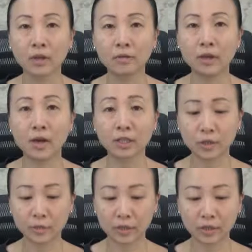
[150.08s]
They are
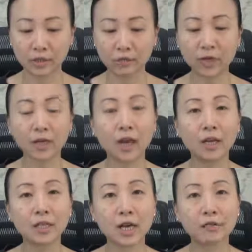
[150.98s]
specific
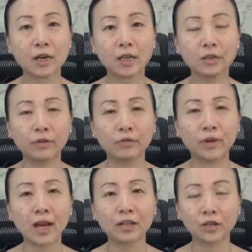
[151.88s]
and directly
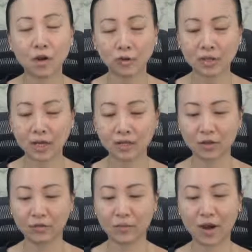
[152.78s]
reflect the content
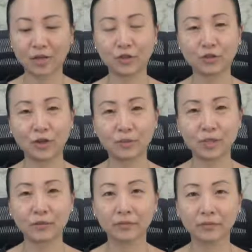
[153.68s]
of the manuscript.
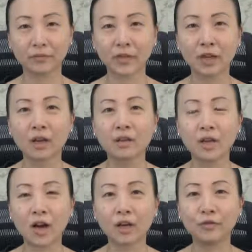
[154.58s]
They
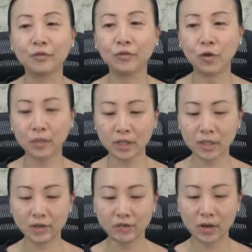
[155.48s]
are
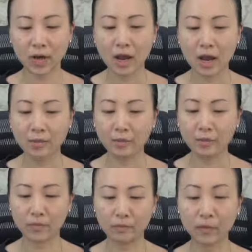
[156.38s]
informative
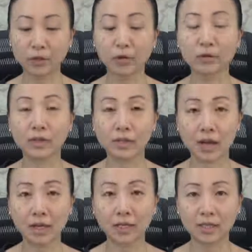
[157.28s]
but
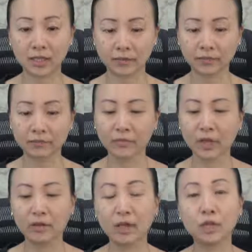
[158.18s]
concise.
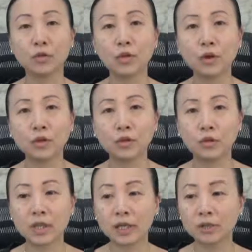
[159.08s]
They do not use
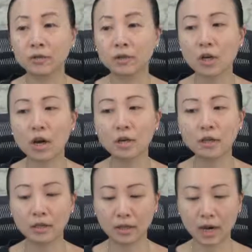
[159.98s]
technical
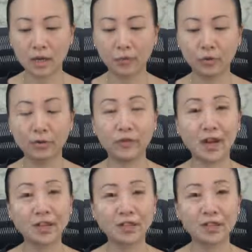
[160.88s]
jargon and
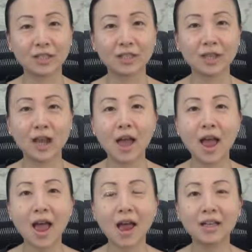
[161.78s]
abbreviations,
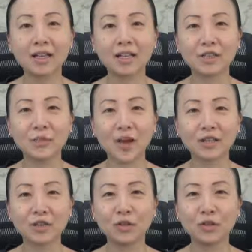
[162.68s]
and it is
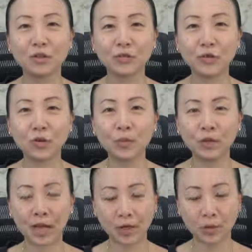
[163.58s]
best to use formal
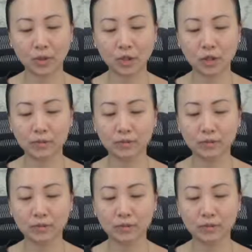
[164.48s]
language.